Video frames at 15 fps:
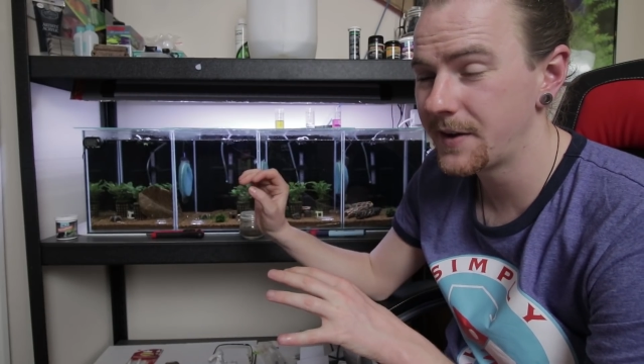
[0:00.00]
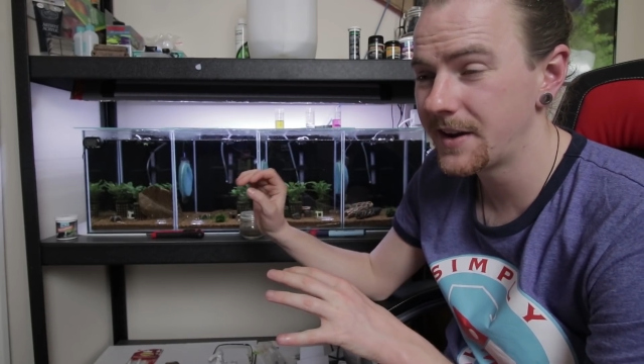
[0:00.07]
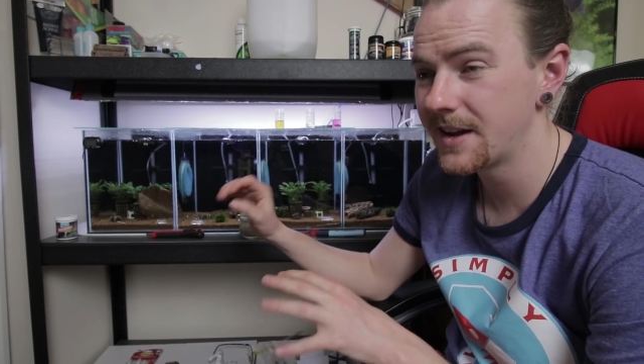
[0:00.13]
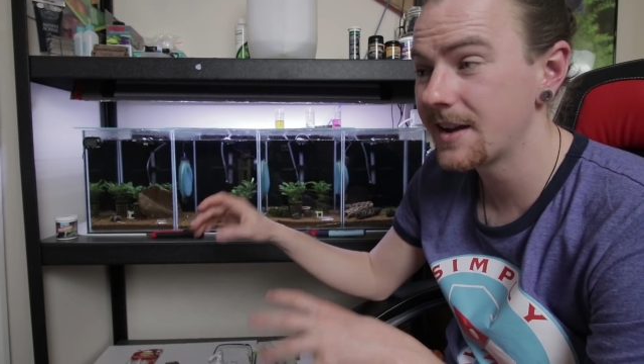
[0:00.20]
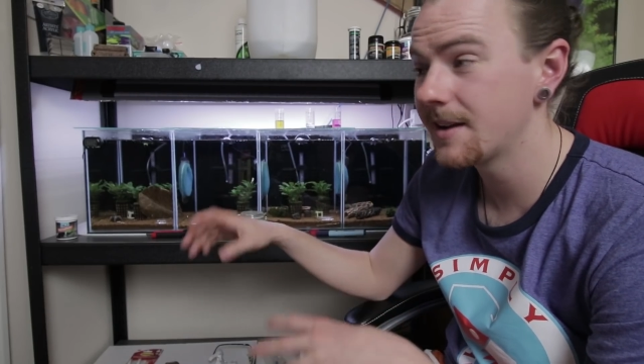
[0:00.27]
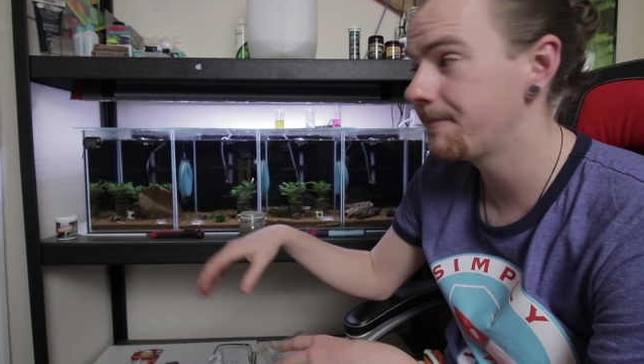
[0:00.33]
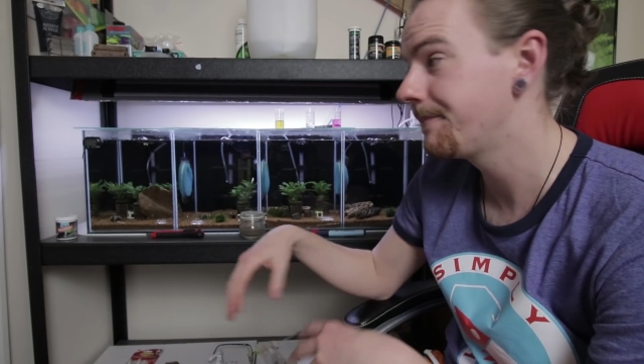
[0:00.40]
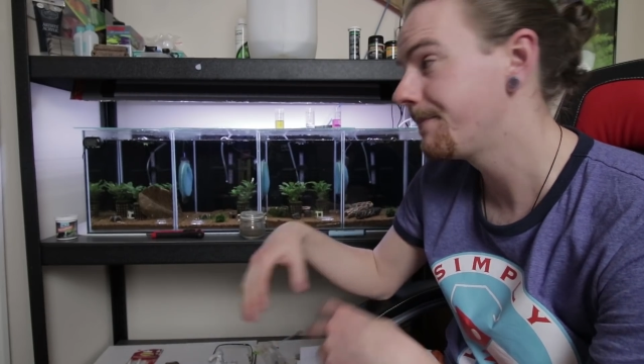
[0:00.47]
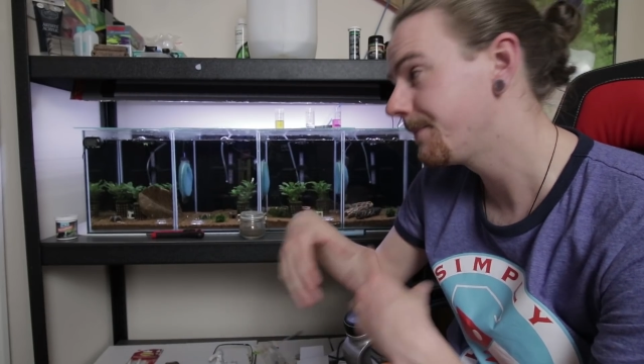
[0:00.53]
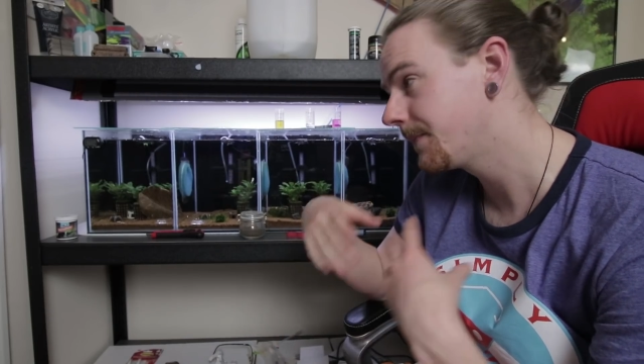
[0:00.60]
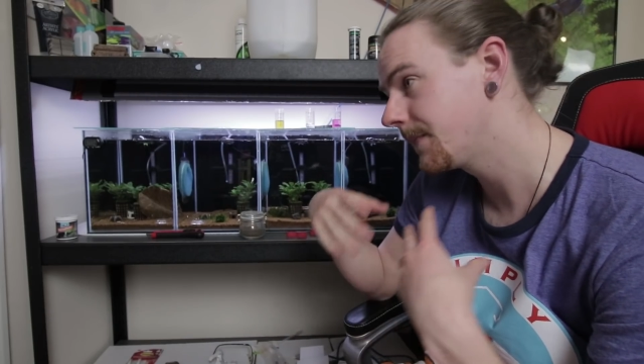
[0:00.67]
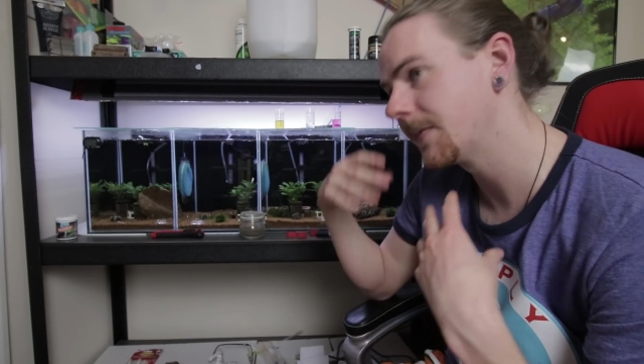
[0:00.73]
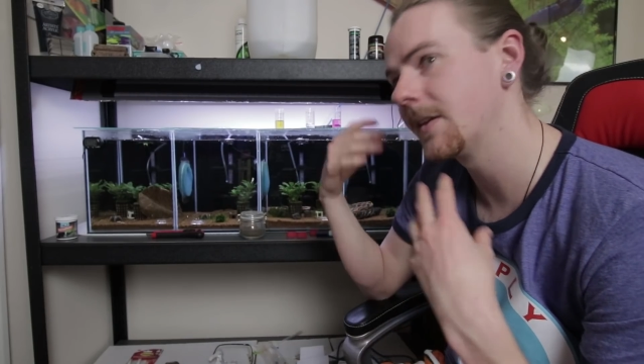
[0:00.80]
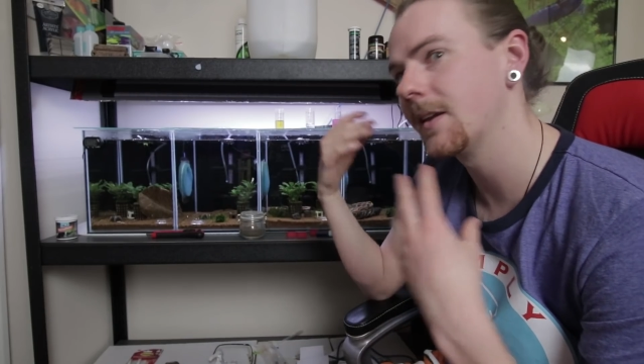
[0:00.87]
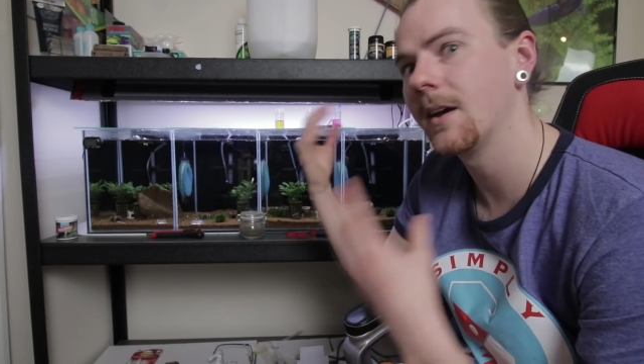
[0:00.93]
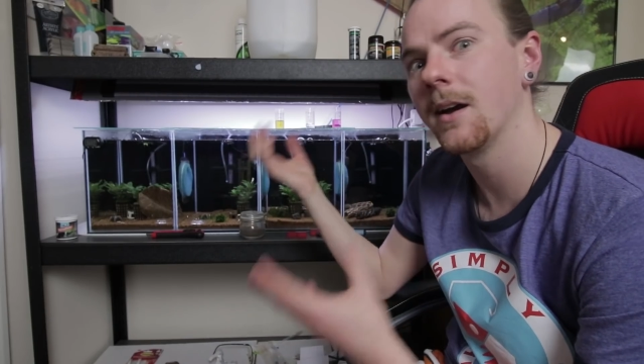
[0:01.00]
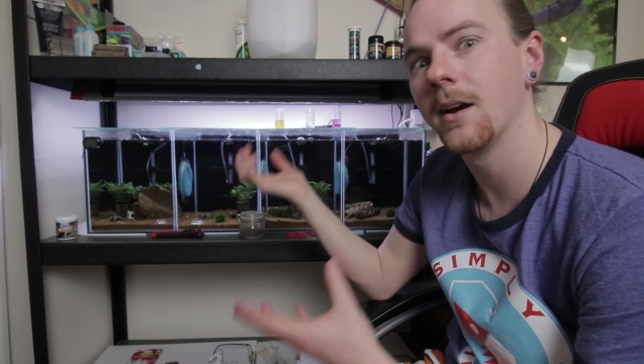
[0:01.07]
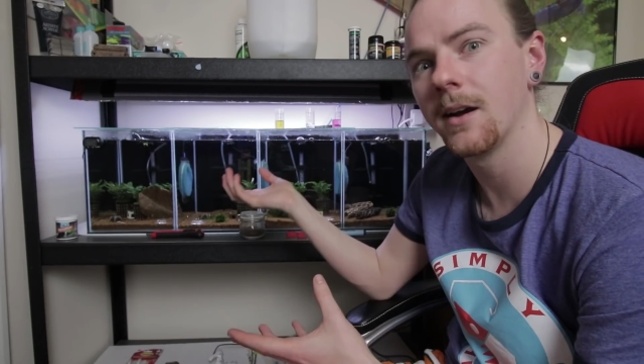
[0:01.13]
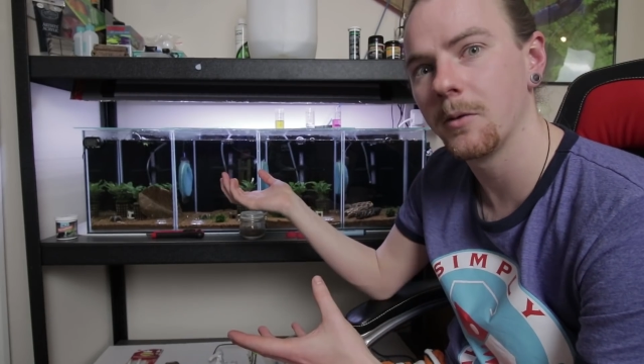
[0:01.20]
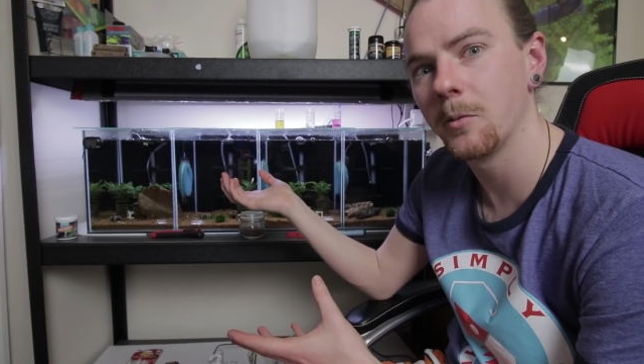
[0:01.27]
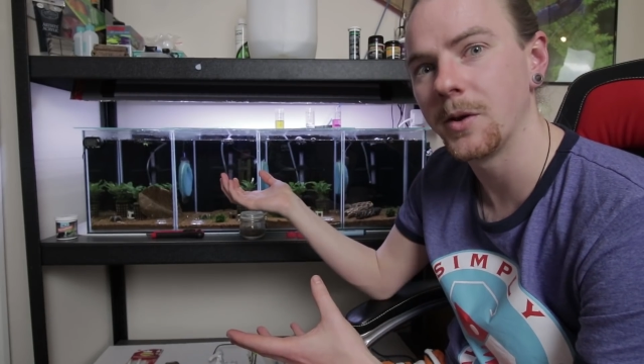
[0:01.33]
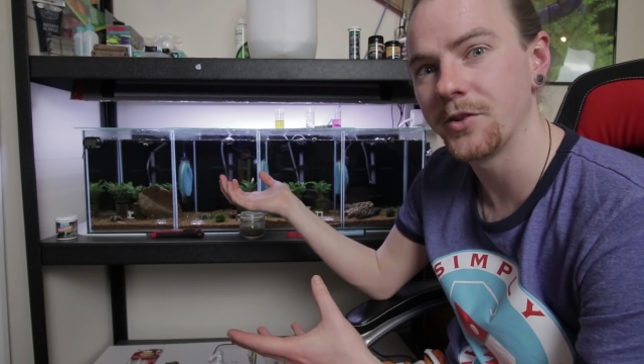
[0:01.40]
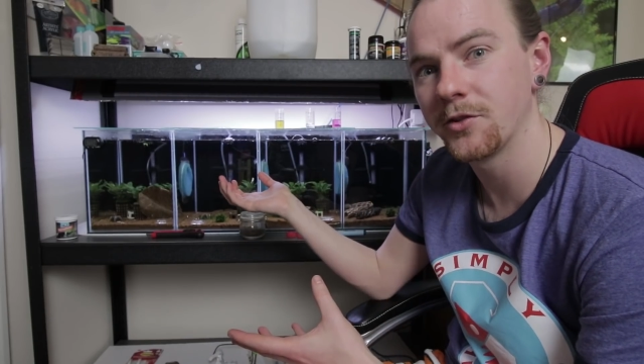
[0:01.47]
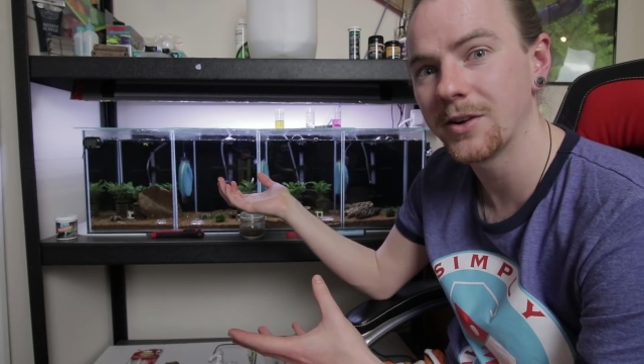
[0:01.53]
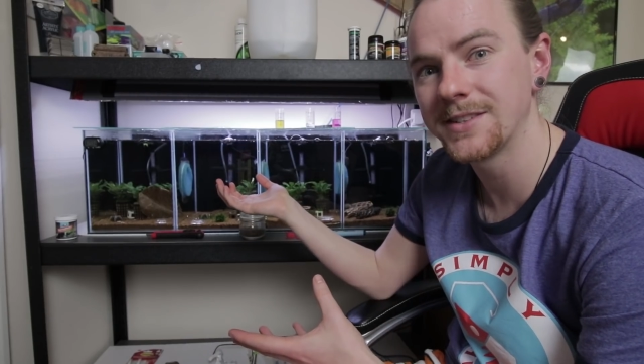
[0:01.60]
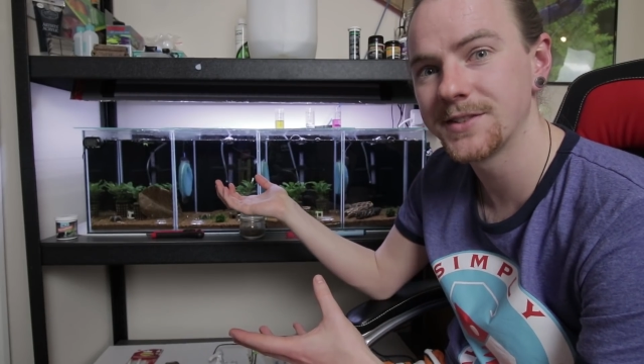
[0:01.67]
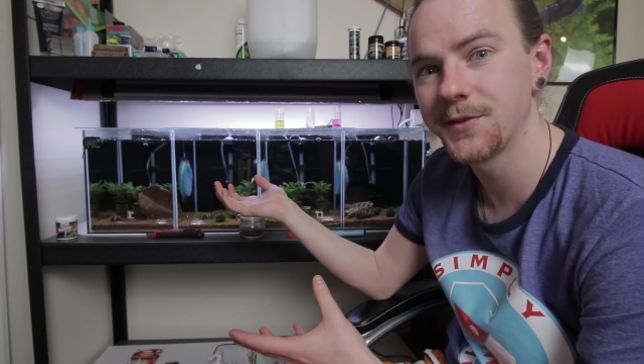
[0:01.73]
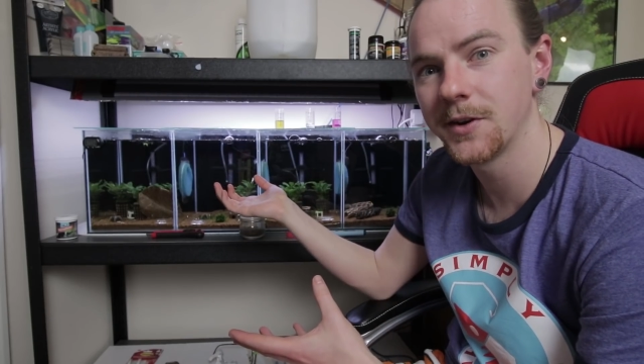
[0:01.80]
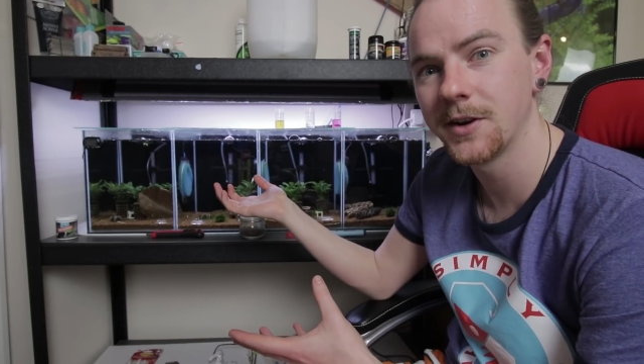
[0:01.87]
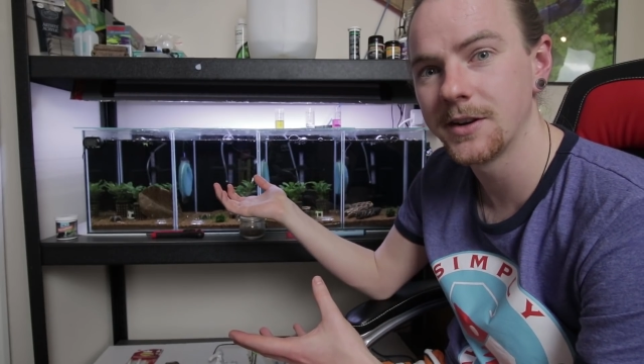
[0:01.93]
in it, when
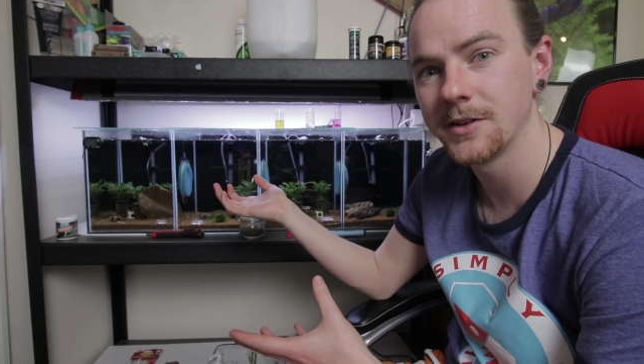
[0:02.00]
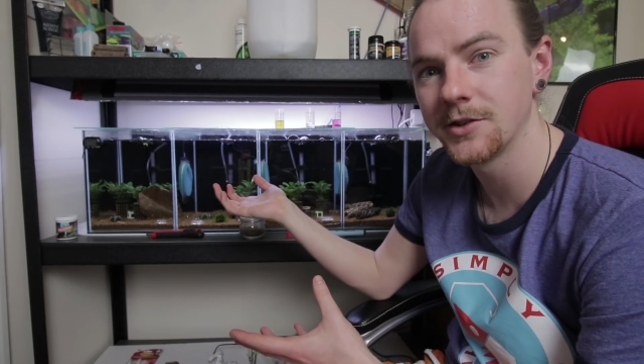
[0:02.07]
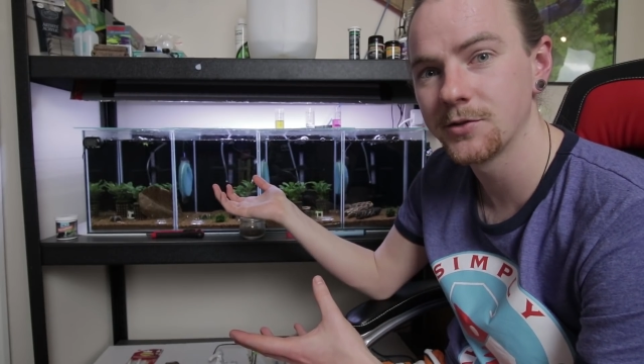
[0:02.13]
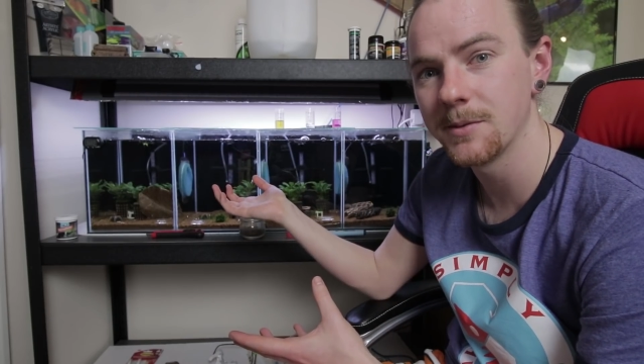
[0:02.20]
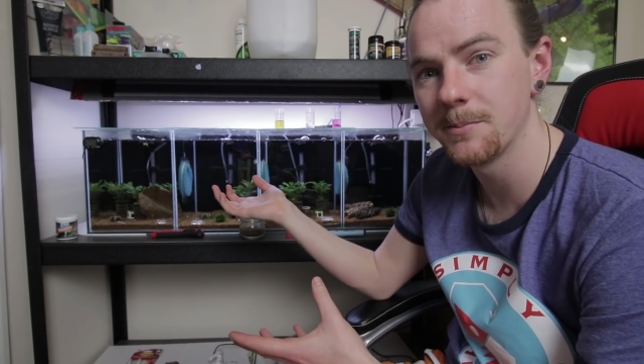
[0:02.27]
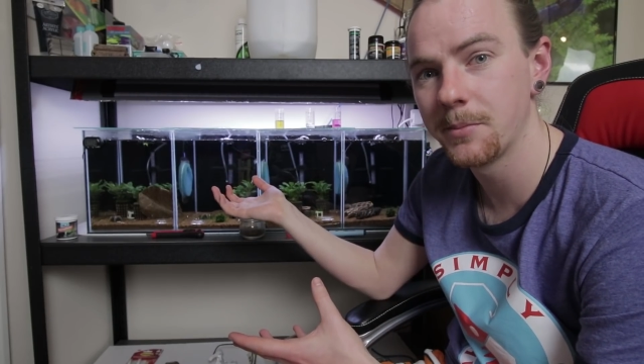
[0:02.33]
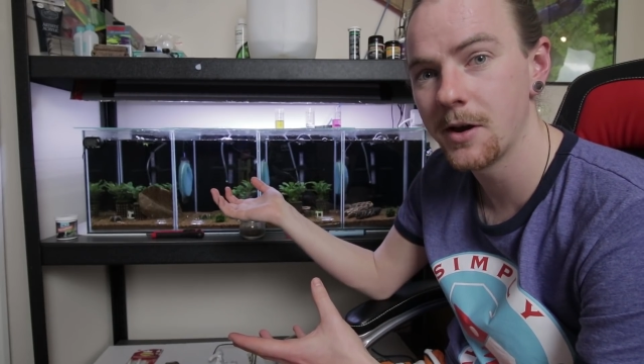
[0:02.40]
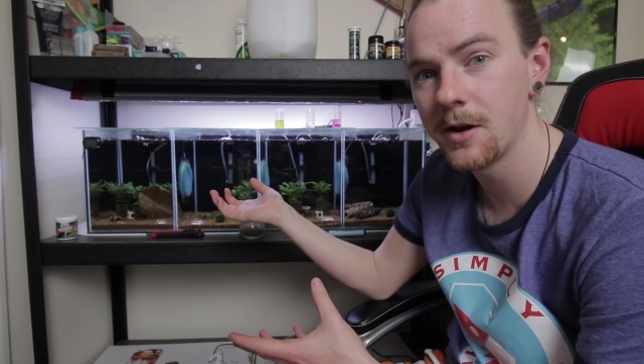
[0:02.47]
transferring the shrimp